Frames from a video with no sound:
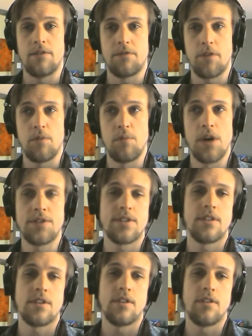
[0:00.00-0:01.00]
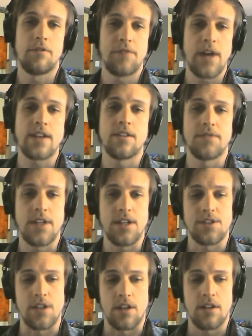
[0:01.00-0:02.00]
For most effective
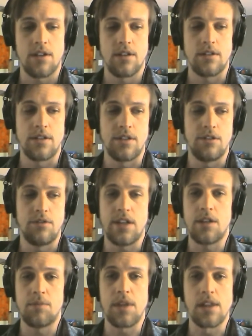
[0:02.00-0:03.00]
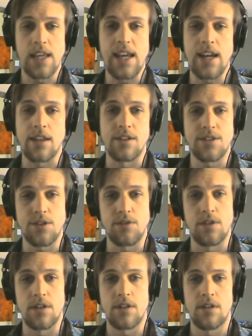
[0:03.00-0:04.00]
teaching, you need to be leading the
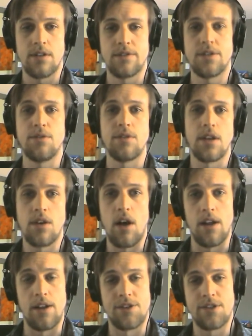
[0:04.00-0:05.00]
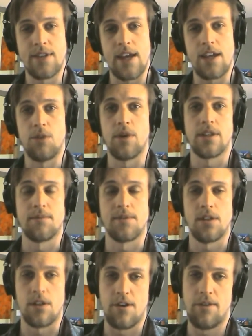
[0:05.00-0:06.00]
student to the knowledge that you want them
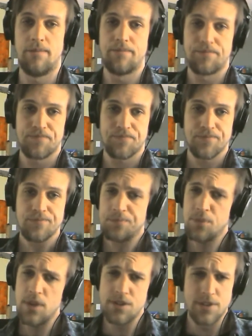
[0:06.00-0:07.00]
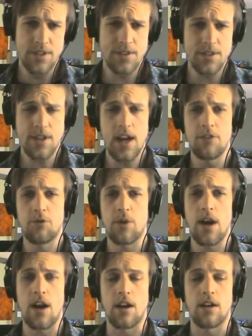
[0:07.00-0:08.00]
to learn. So this is kind of
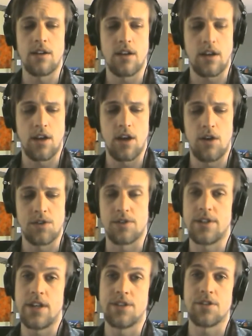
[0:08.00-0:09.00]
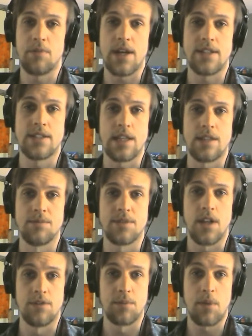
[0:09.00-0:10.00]
where a coach or teacher might set
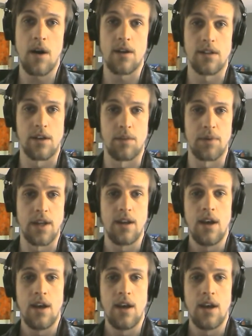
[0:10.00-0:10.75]
themselves apart a little bit.